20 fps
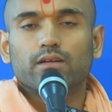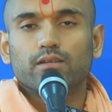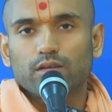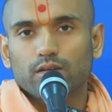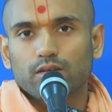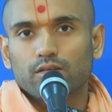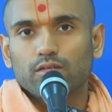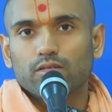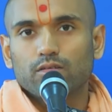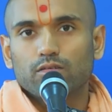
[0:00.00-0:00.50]

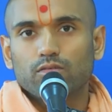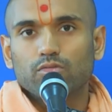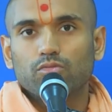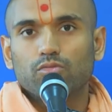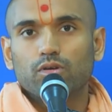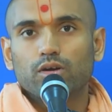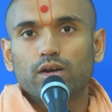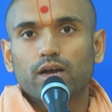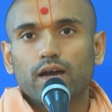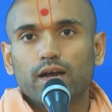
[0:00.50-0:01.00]
what kind
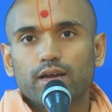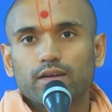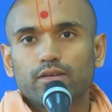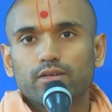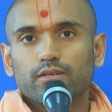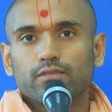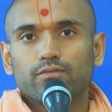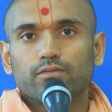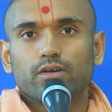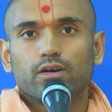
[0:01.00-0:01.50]
of, uh,
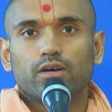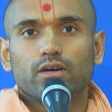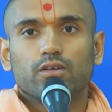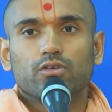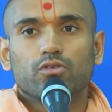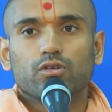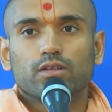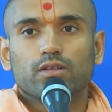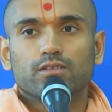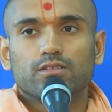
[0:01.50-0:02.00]
you can
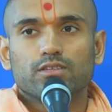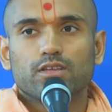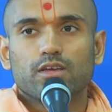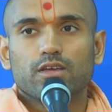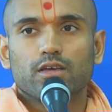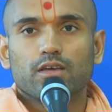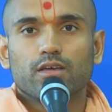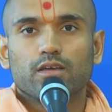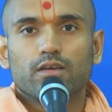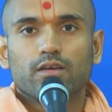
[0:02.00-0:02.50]
say,
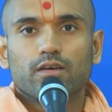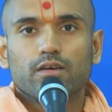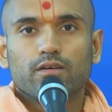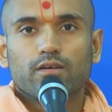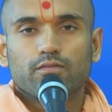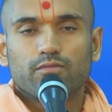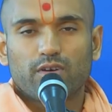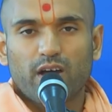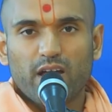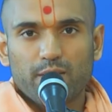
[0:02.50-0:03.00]

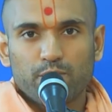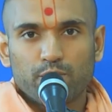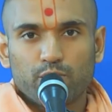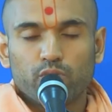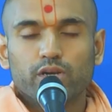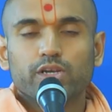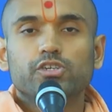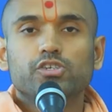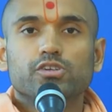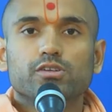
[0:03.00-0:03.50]

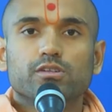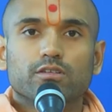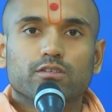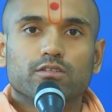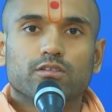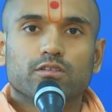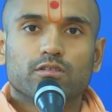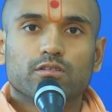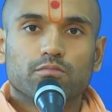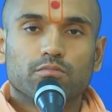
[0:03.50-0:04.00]
vibrations
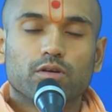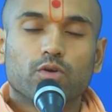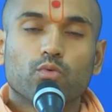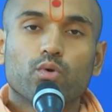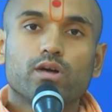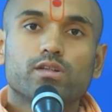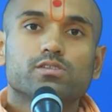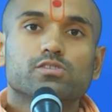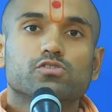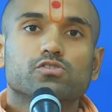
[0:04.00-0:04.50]
Bhagwan
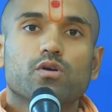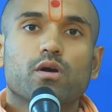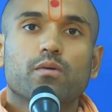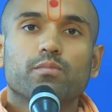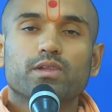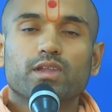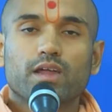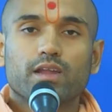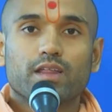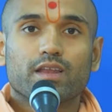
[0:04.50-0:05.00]
Swaminarayan
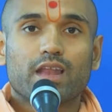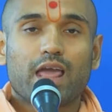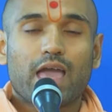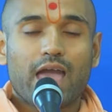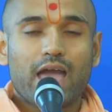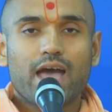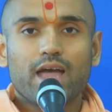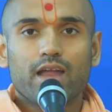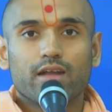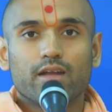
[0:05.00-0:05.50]
had,
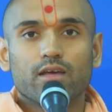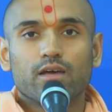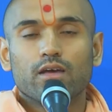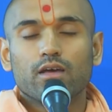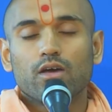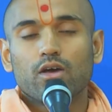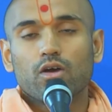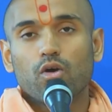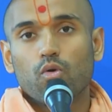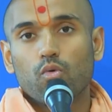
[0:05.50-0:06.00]

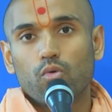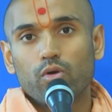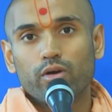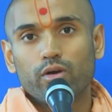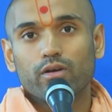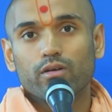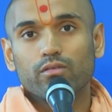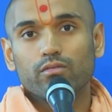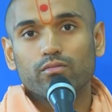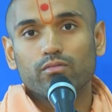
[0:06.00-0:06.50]
where
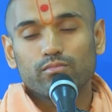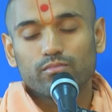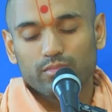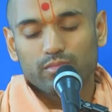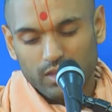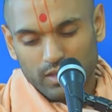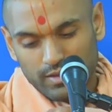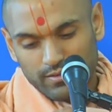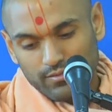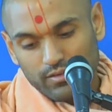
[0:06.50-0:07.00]
even
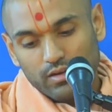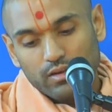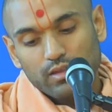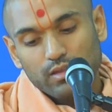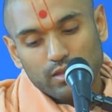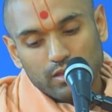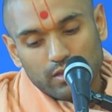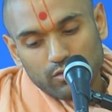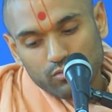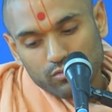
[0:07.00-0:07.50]
he was
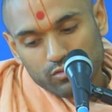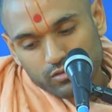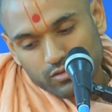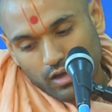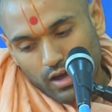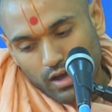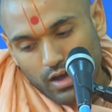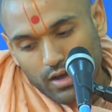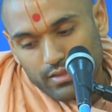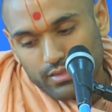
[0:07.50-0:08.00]
on the
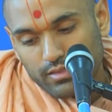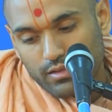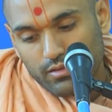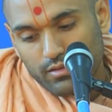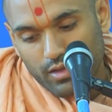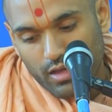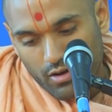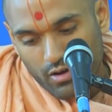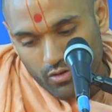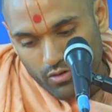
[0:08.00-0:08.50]
earth
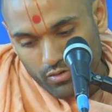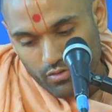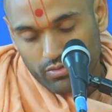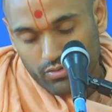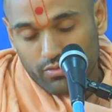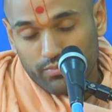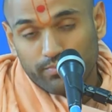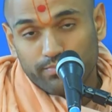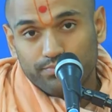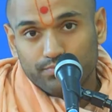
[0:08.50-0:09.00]

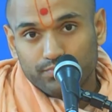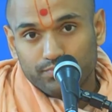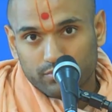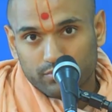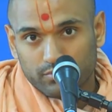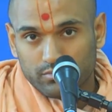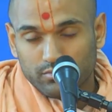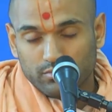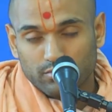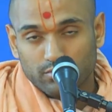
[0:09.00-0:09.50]

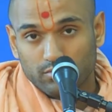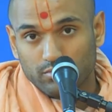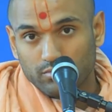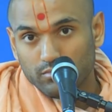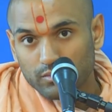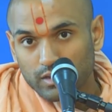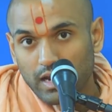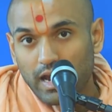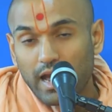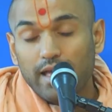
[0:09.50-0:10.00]
at
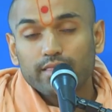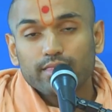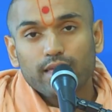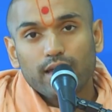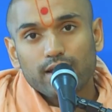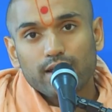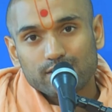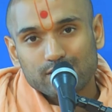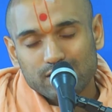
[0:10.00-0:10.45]
that time.